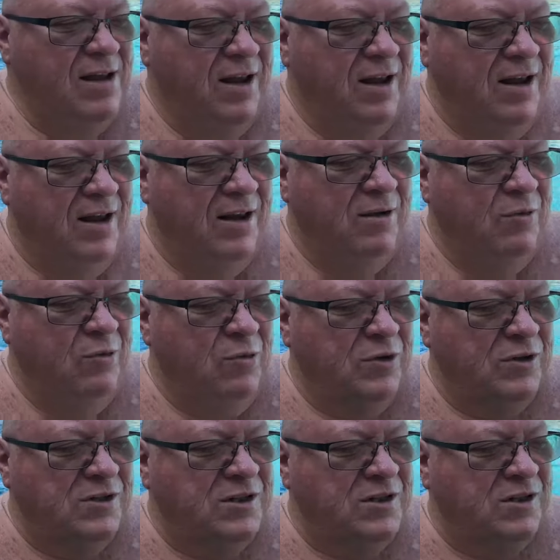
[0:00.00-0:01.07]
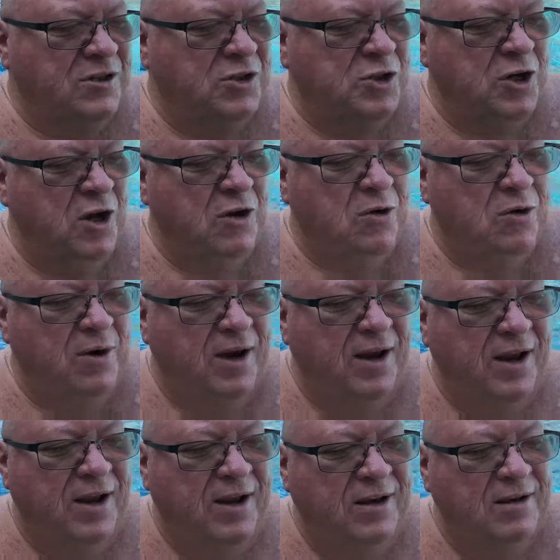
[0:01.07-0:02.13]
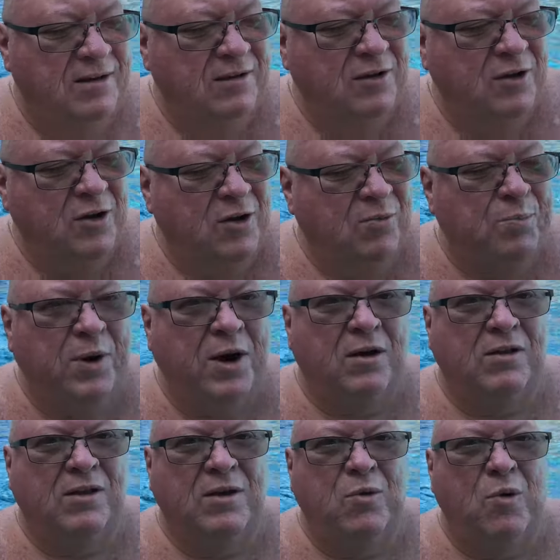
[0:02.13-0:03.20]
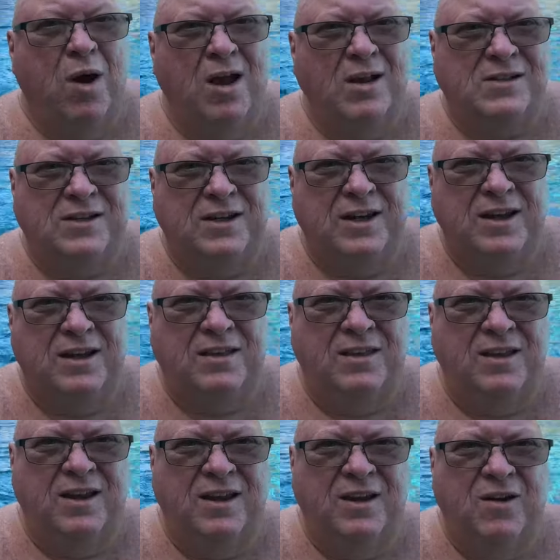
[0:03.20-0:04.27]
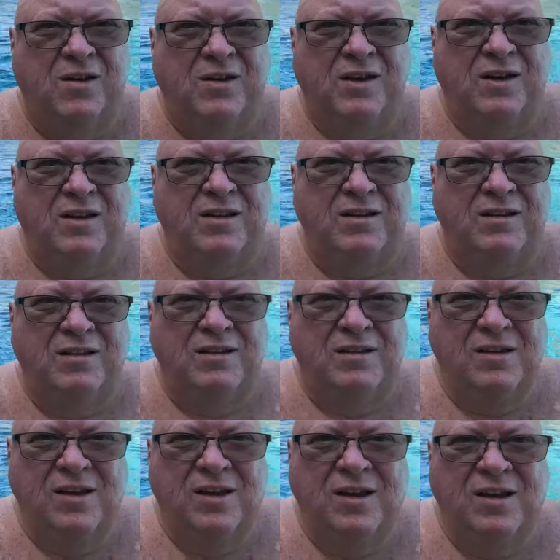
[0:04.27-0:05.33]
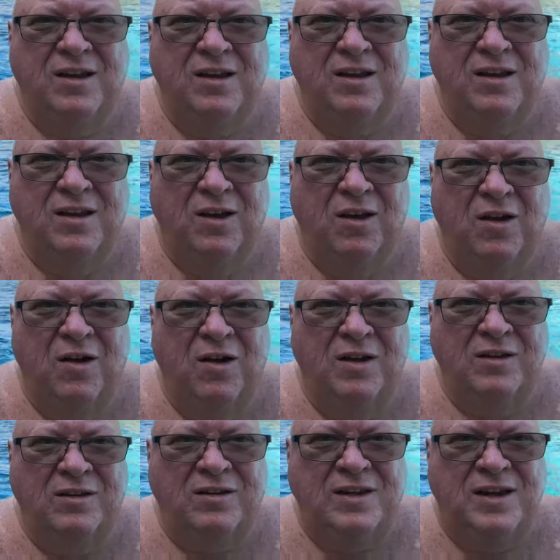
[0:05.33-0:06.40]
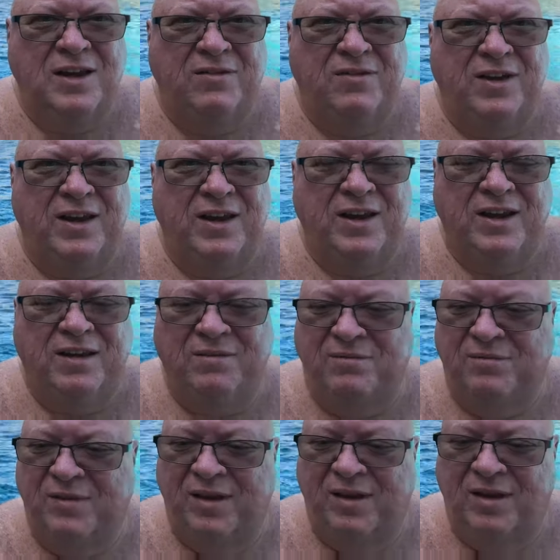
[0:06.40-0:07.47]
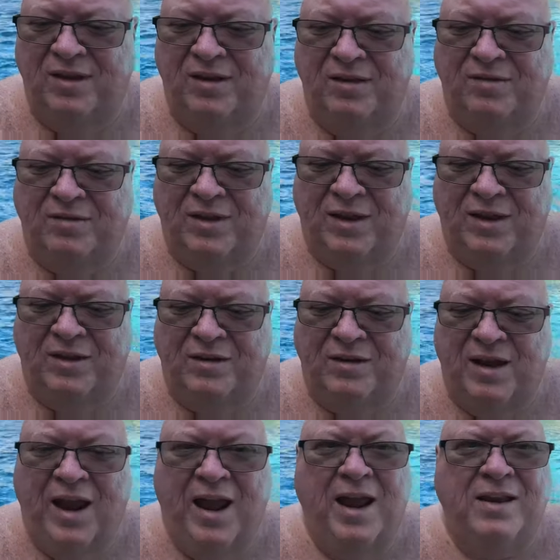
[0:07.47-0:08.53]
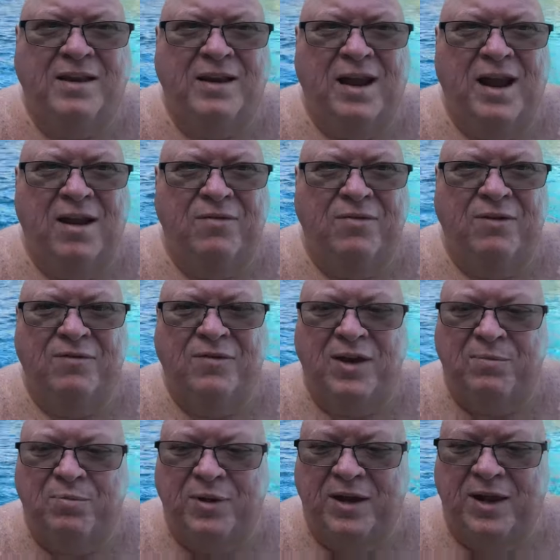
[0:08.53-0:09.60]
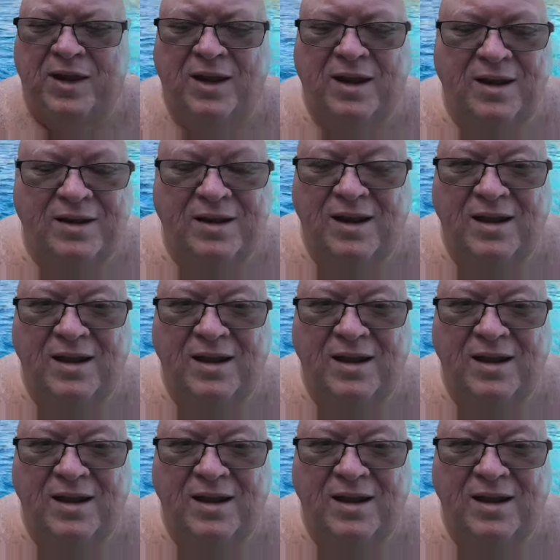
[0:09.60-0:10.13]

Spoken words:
and was shuddering, and you could barely watch anything on TV that had to have the VPN.